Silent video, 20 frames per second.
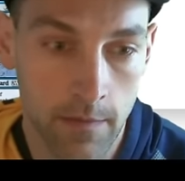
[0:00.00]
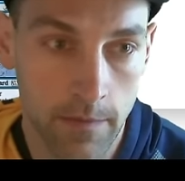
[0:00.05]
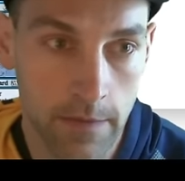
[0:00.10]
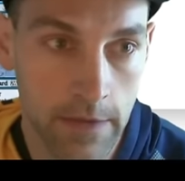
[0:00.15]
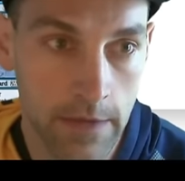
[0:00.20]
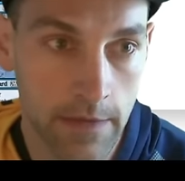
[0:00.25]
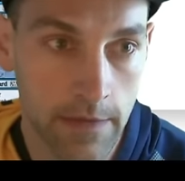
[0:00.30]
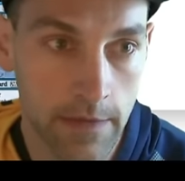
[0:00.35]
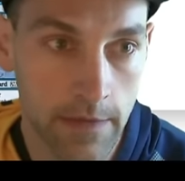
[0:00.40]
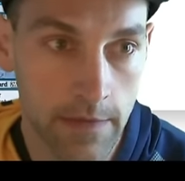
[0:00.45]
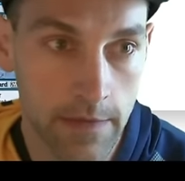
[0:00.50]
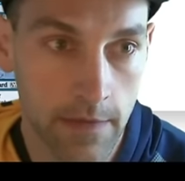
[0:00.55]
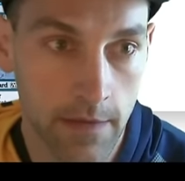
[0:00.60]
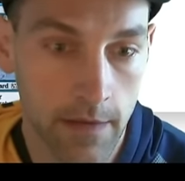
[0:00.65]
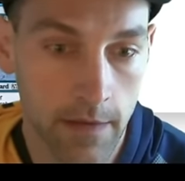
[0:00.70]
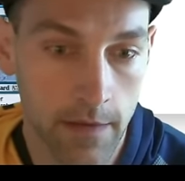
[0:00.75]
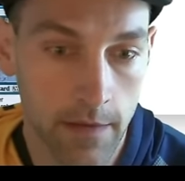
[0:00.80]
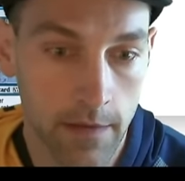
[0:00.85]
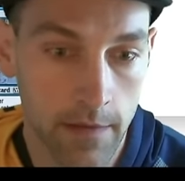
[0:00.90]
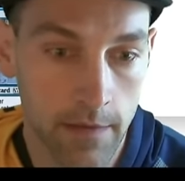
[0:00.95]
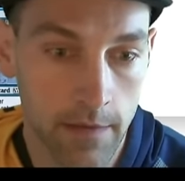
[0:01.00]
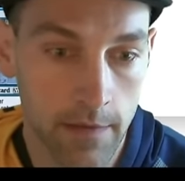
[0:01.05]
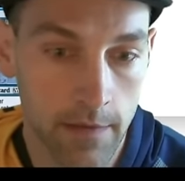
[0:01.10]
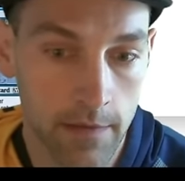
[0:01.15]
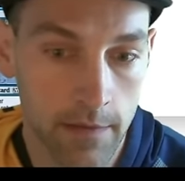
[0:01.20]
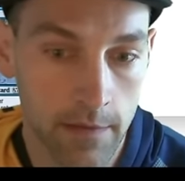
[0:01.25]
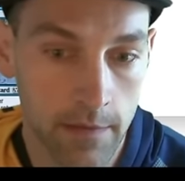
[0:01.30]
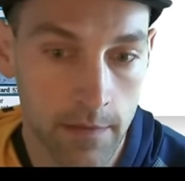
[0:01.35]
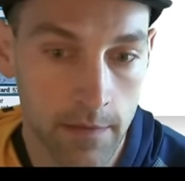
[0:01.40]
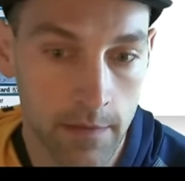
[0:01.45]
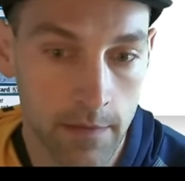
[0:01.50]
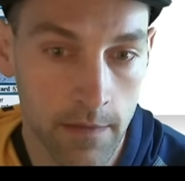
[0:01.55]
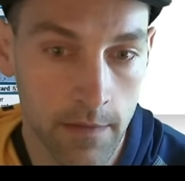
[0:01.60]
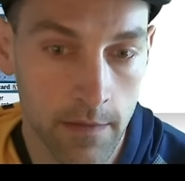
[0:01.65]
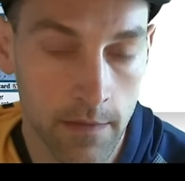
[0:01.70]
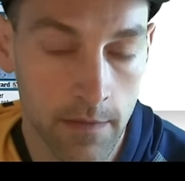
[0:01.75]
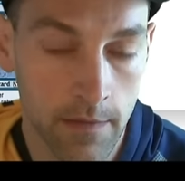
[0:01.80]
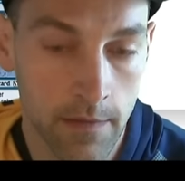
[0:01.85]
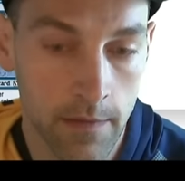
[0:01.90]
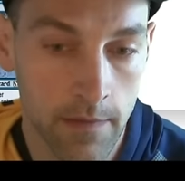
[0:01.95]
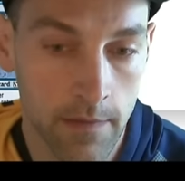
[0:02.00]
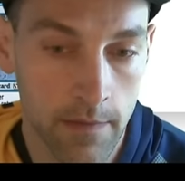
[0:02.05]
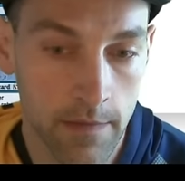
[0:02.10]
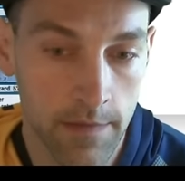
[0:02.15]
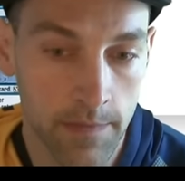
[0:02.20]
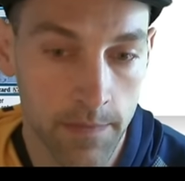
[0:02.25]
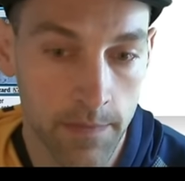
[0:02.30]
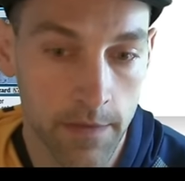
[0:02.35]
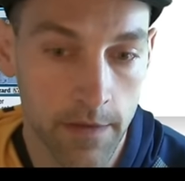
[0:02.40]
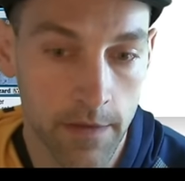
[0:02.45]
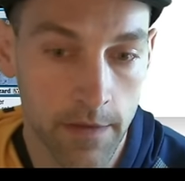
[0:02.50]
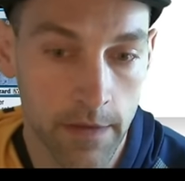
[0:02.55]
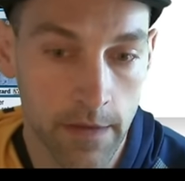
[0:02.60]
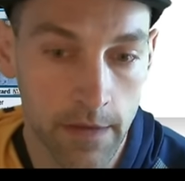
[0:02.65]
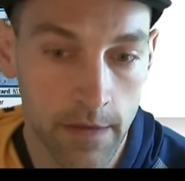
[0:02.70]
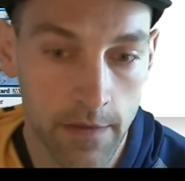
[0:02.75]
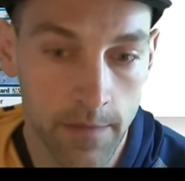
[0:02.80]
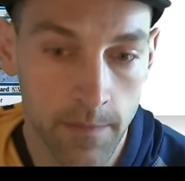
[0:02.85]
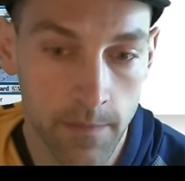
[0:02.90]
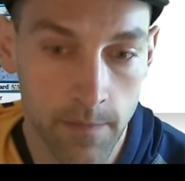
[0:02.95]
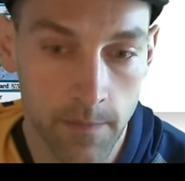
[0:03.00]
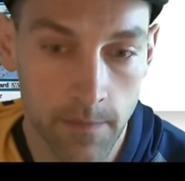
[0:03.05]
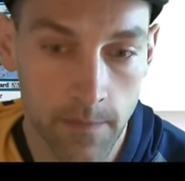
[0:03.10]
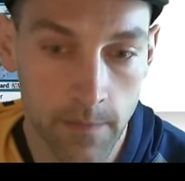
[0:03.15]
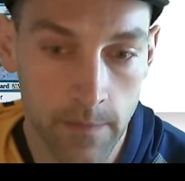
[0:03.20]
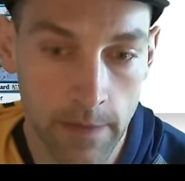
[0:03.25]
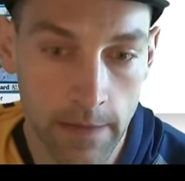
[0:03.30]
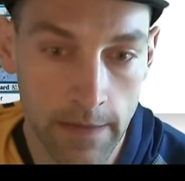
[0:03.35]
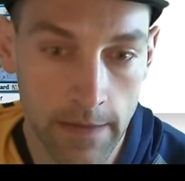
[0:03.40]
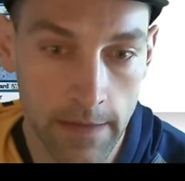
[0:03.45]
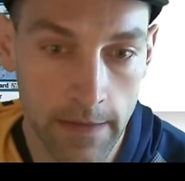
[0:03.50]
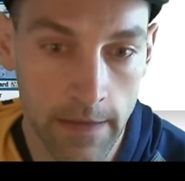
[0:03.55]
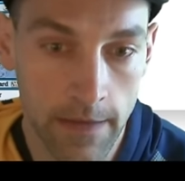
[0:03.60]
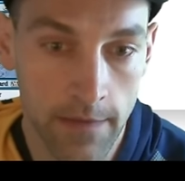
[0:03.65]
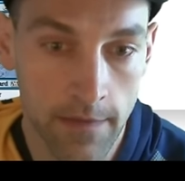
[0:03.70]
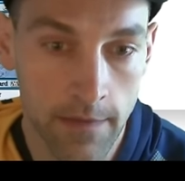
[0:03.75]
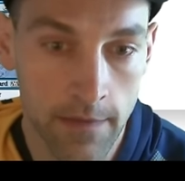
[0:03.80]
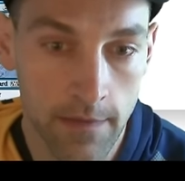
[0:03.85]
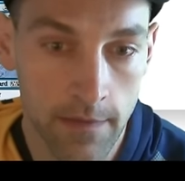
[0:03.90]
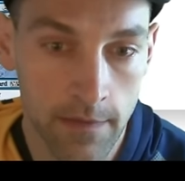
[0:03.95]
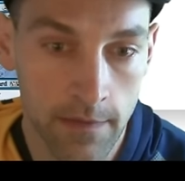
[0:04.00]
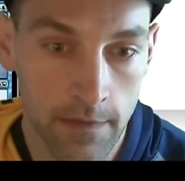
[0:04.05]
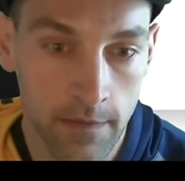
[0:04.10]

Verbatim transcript: We can discard this Preordain, play land,